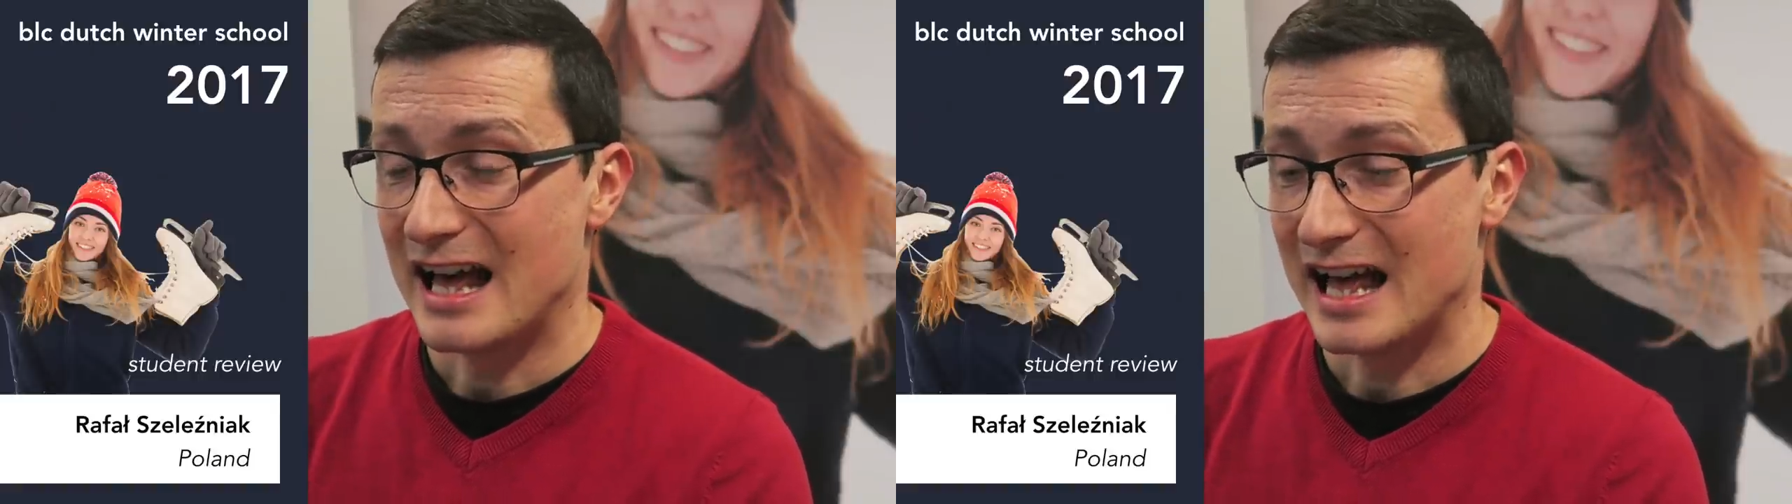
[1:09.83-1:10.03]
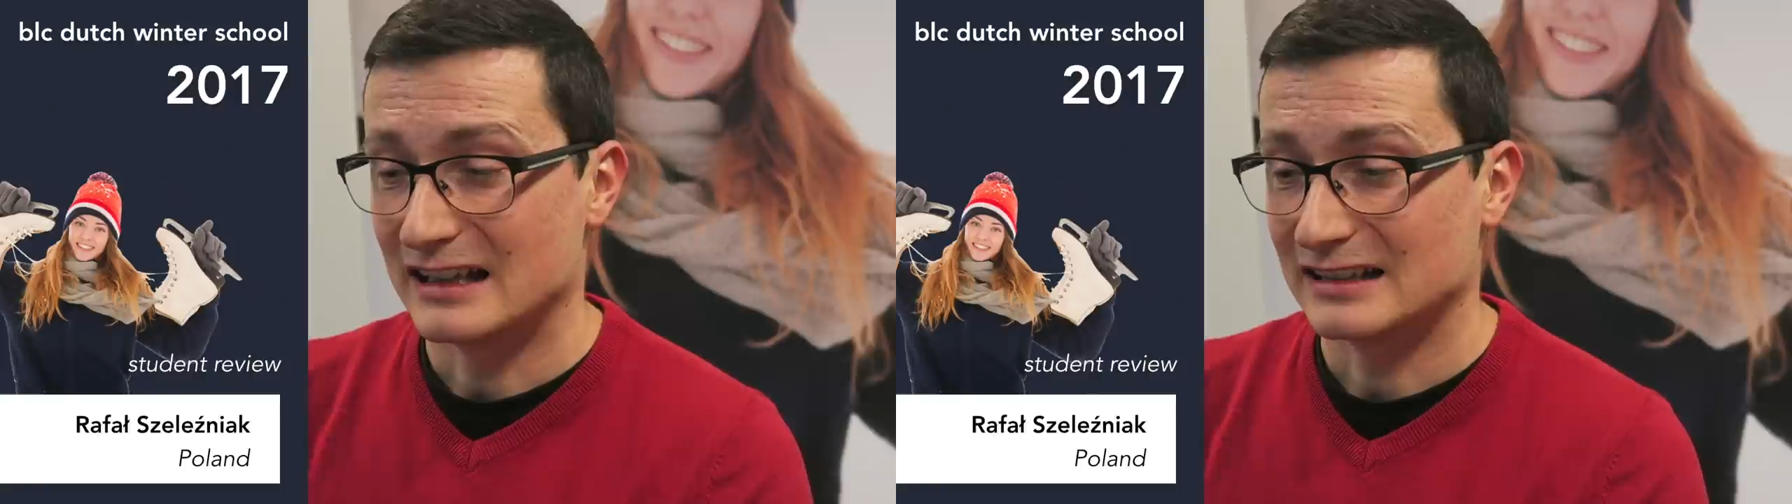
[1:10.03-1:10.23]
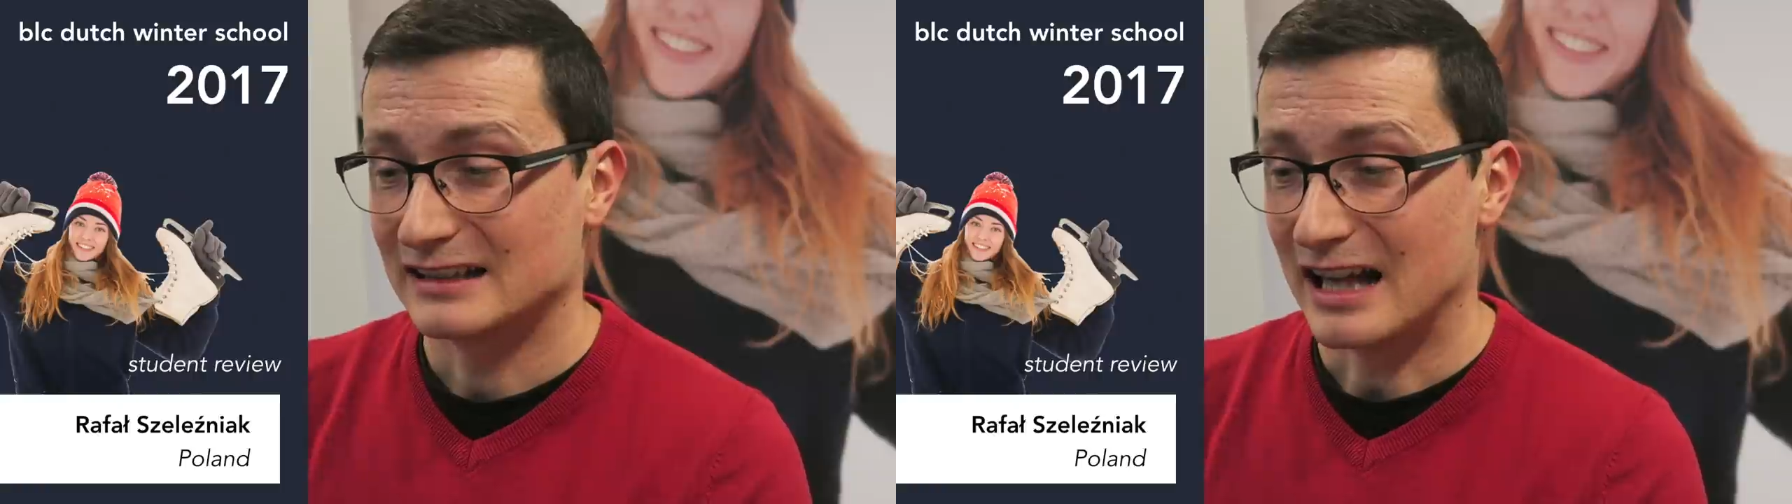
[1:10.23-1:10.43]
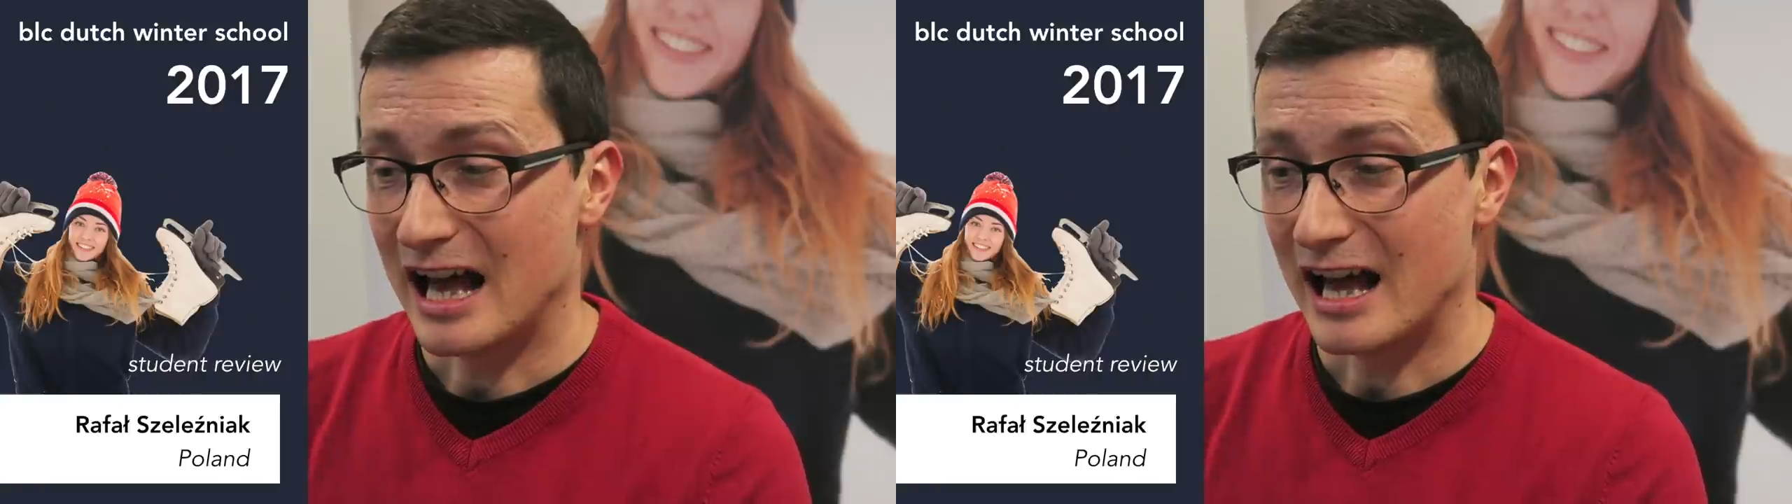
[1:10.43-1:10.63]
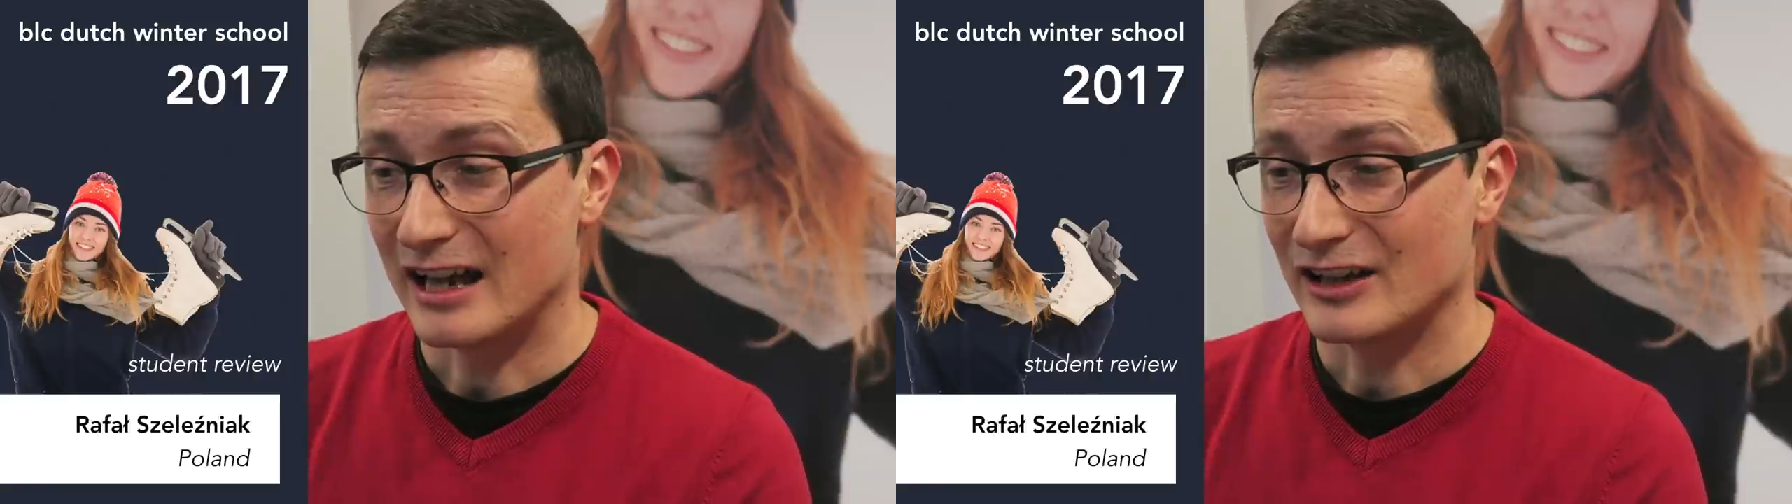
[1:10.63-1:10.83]
and
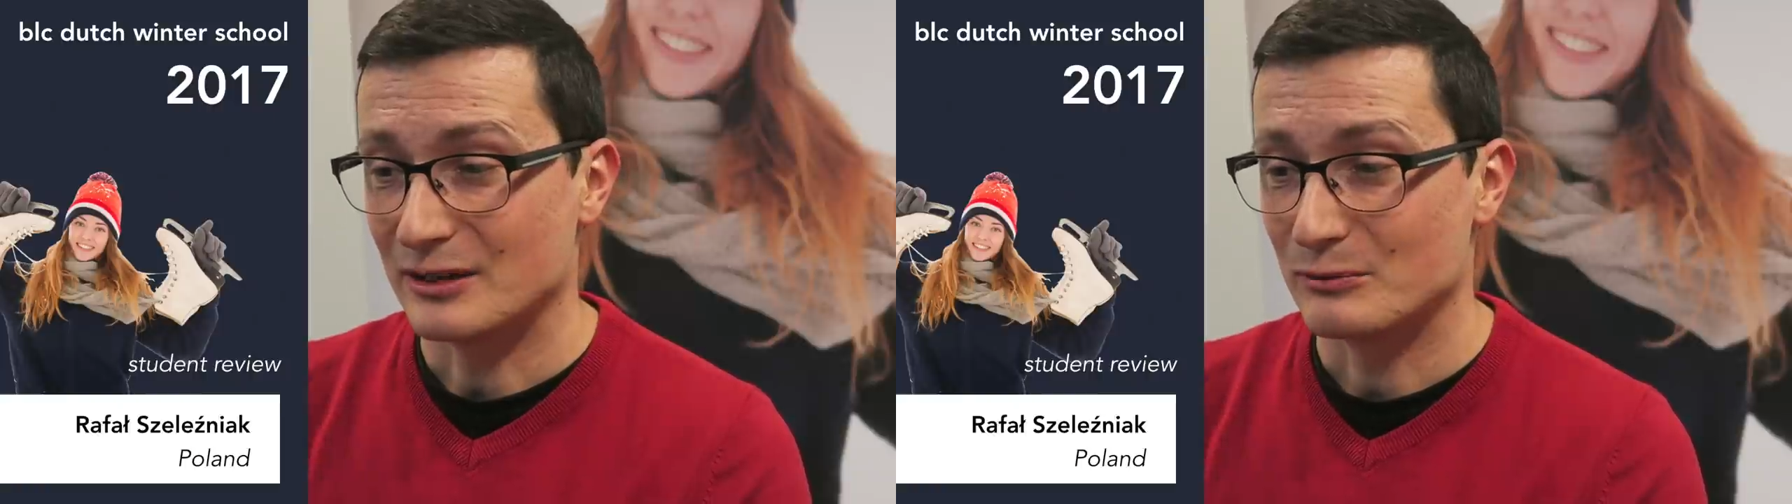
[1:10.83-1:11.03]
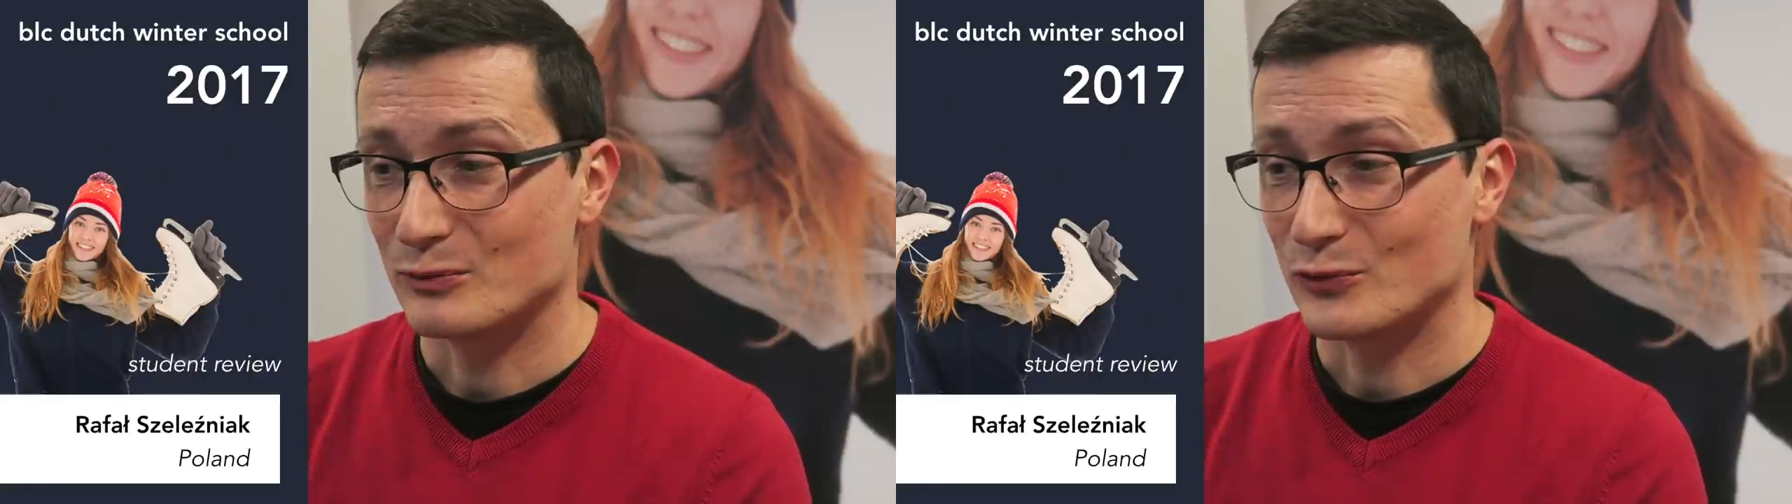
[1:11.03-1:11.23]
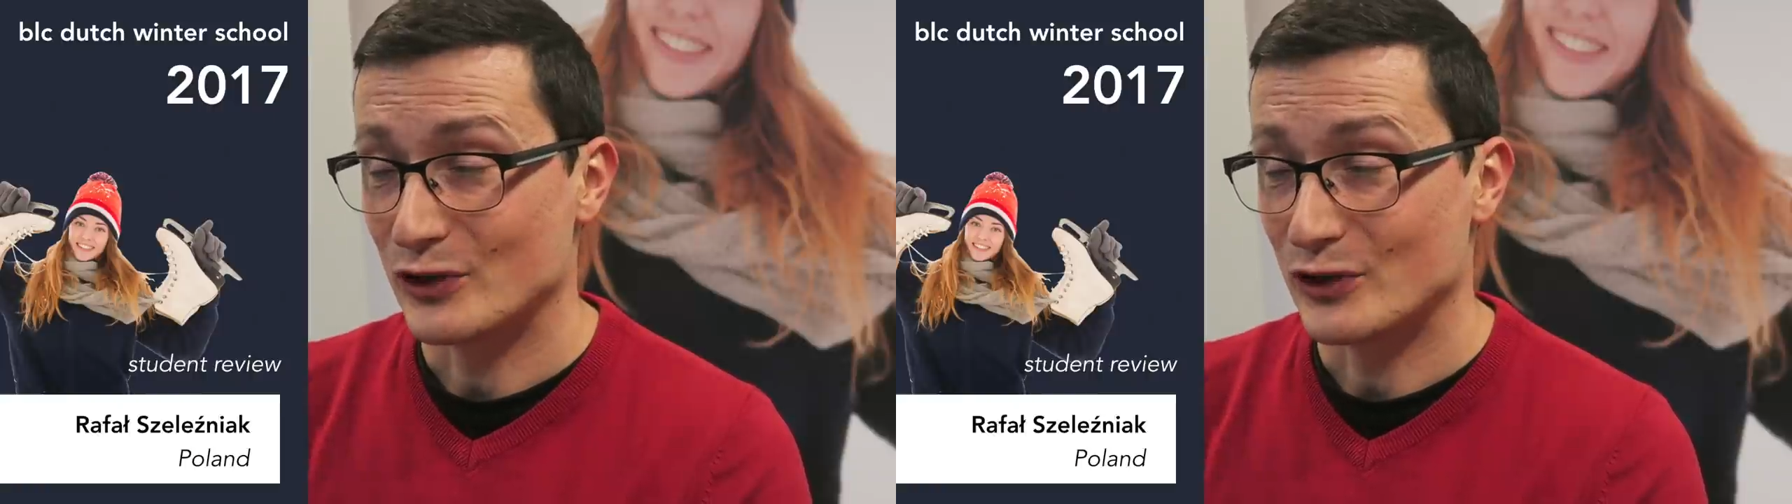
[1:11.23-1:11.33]
I'm